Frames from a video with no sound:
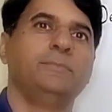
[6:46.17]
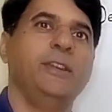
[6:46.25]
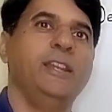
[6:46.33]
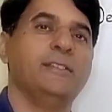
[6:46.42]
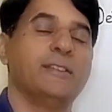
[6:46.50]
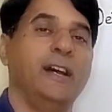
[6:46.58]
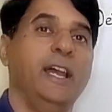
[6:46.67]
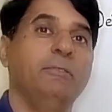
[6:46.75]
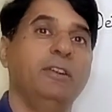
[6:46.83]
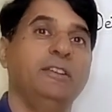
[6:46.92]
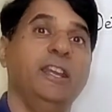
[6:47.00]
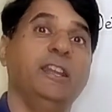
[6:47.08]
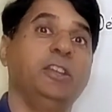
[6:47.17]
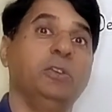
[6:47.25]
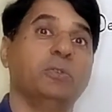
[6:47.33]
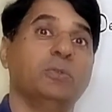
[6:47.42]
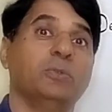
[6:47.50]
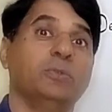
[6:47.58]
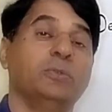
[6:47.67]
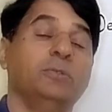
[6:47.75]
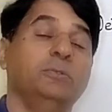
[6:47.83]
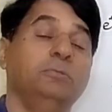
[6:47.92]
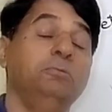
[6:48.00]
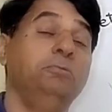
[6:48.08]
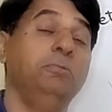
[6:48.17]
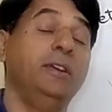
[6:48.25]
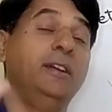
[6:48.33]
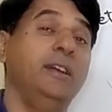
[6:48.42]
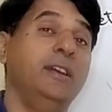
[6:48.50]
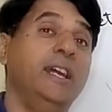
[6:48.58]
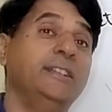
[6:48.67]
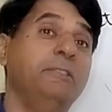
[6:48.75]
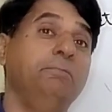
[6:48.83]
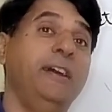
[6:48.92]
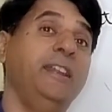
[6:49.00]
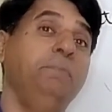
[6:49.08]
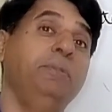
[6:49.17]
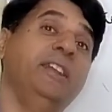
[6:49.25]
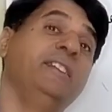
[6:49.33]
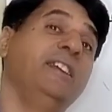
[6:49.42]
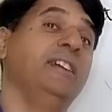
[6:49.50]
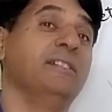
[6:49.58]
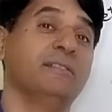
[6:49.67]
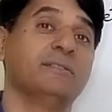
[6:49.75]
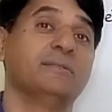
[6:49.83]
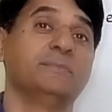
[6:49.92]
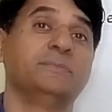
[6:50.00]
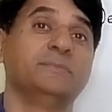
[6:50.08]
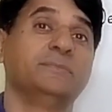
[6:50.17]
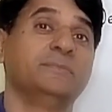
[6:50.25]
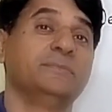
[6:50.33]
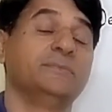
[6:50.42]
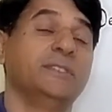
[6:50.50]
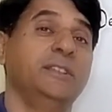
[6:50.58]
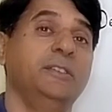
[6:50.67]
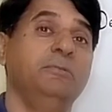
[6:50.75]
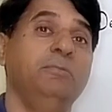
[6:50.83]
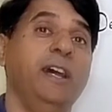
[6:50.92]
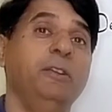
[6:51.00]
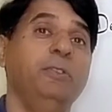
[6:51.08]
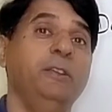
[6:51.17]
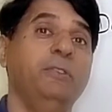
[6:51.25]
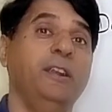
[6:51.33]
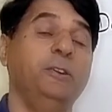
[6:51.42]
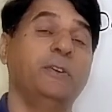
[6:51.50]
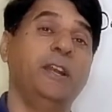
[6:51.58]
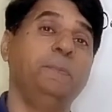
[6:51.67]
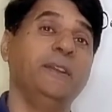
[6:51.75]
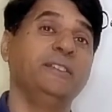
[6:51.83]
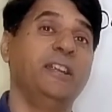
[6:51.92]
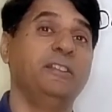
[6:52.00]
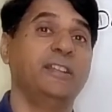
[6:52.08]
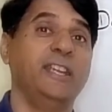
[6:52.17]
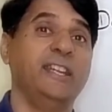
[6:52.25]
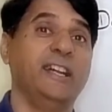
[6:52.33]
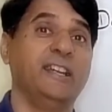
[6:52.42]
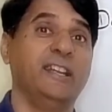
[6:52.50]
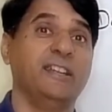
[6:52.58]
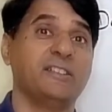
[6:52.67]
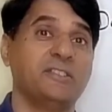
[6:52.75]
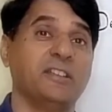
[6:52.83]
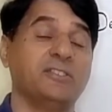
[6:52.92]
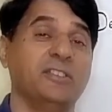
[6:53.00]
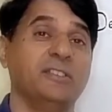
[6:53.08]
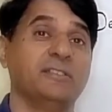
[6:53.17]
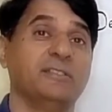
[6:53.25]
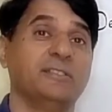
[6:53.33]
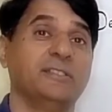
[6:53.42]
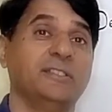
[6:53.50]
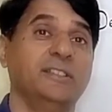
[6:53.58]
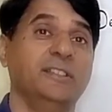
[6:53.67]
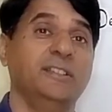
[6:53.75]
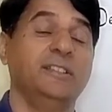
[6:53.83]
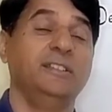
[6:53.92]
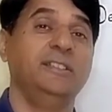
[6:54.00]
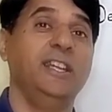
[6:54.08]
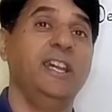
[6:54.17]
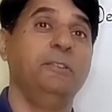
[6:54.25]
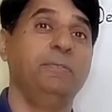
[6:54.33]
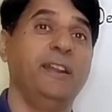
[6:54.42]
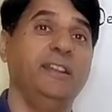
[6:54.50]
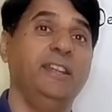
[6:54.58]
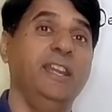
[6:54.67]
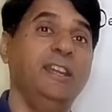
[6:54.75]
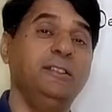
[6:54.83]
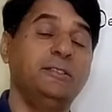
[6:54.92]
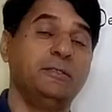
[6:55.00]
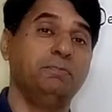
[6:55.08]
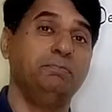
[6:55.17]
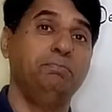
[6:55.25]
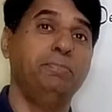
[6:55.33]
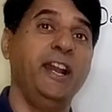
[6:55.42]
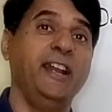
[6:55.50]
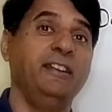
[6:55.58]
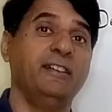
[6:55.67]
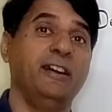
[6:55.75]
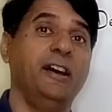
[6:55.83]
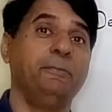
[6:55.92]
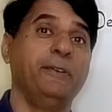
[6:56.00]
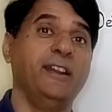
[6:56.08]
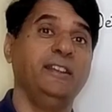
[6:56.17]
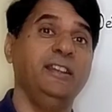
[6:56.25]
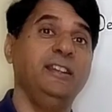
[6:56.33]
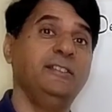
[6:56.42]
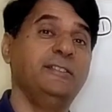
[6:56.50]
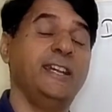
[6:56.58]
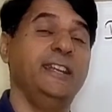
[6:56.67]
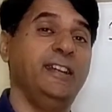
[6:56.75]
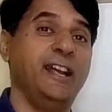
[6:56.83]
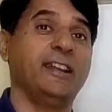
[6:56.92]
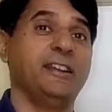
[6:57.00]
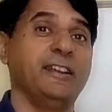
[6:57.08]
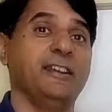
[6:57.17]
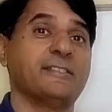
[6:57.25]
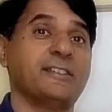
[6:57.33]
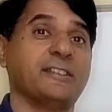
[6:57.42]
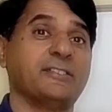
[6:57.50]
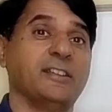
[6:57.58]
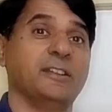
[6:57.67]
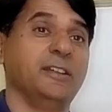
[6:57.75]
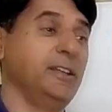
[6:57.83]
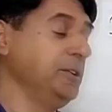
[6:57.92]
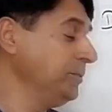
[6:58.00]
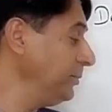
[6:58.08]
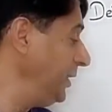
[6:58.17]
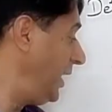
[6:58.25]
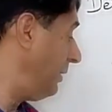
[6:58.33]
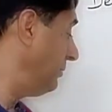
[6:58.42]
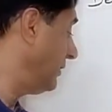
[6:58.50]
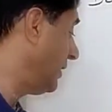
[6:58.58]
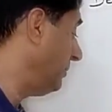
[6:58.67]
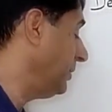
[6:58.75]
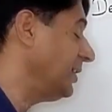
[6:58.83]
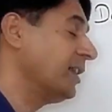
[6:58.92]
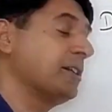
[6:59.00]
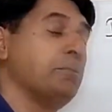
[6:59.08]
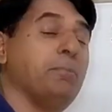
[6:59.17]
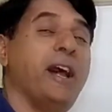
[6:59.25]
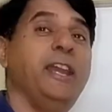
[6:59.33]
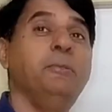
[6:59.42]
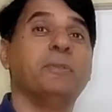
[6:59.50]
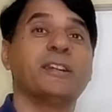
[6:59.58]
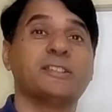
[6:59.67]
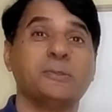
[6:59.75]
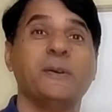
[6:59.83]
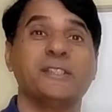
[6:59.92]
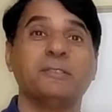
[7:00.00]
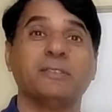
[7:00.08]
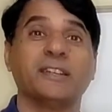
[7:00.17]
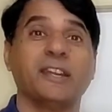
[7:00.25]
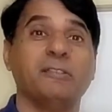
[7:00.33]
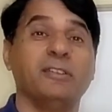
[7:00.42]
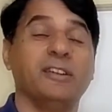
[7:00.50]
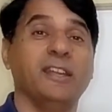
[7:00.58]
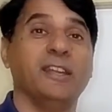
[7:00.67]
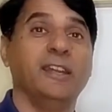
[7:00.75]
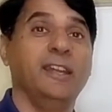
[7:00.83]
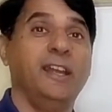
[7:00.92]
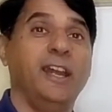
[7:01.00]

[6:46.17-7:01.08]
please, I will take you at the very beginning when we were developing the design aggregate structure. There, for each blend or for each design aggregate structure, we have determined the combined bulk specific gravity.